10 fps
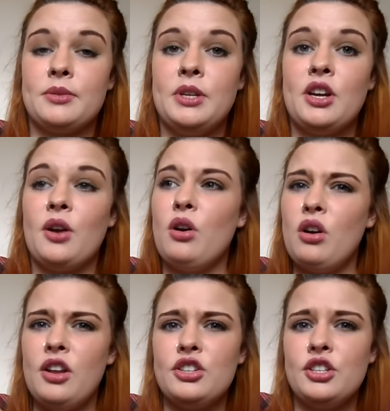So when you go,
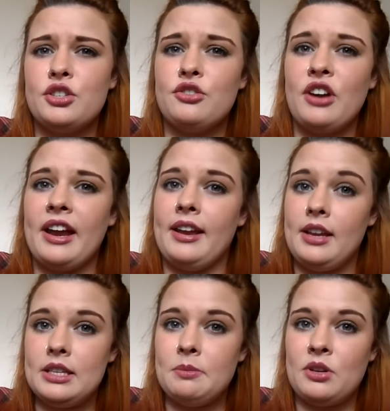oh look, she looks great,
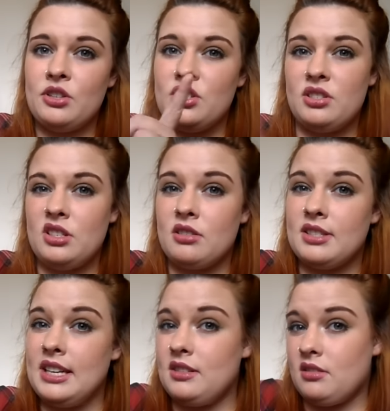it's because she's
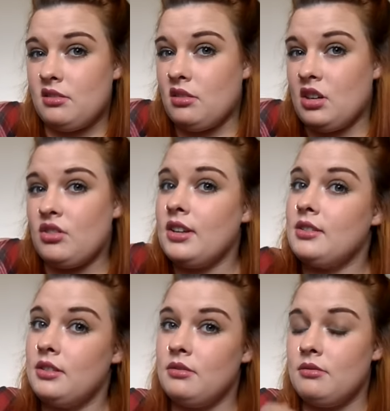got slits on her
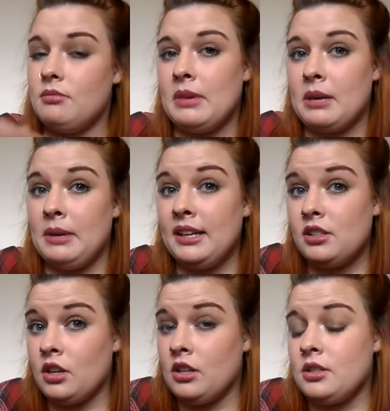dress and making my legs
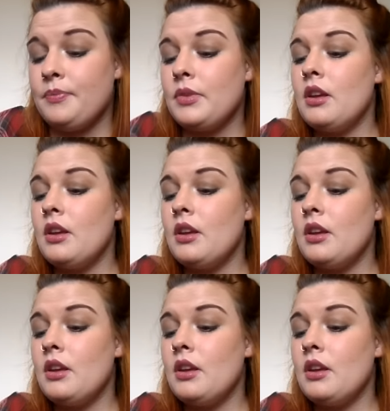look good.